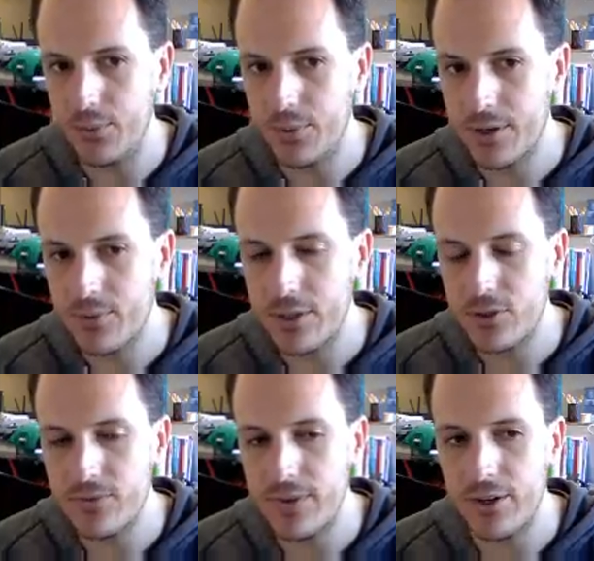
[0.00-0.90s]
we're going to create
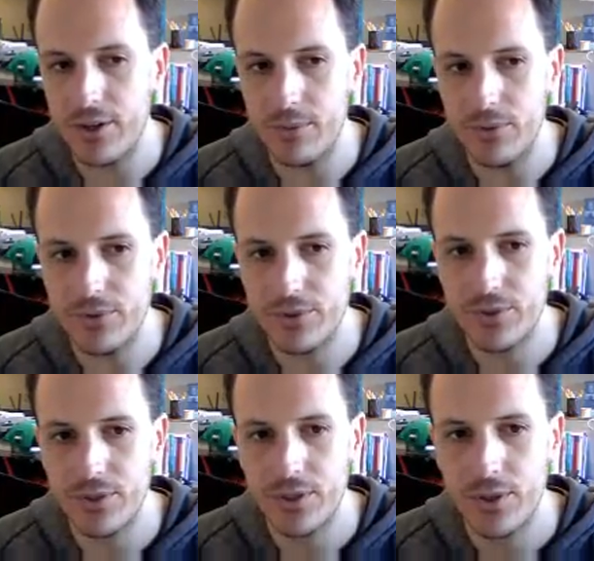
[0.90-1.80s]
two variables.
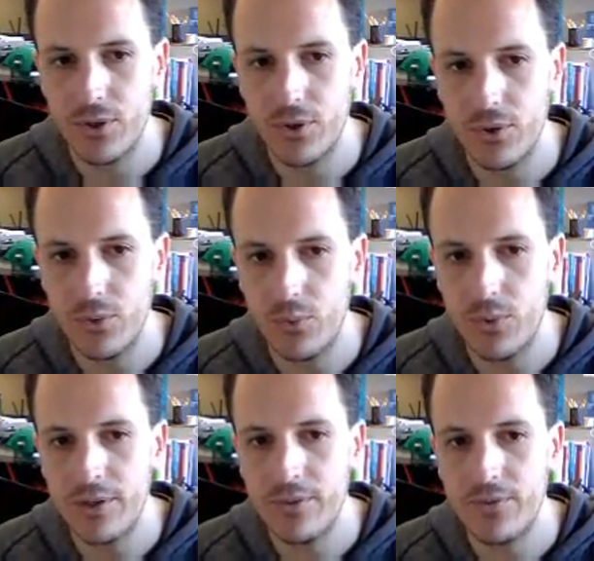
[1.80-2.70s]

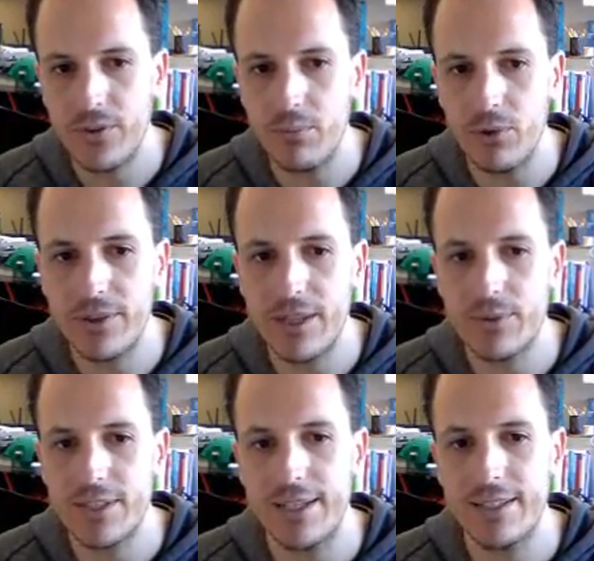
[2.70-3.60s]
One for the bullet that
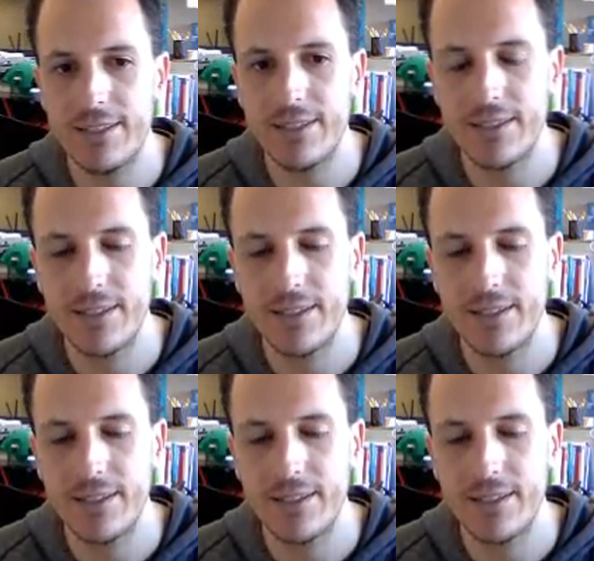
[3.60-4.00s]
was hit,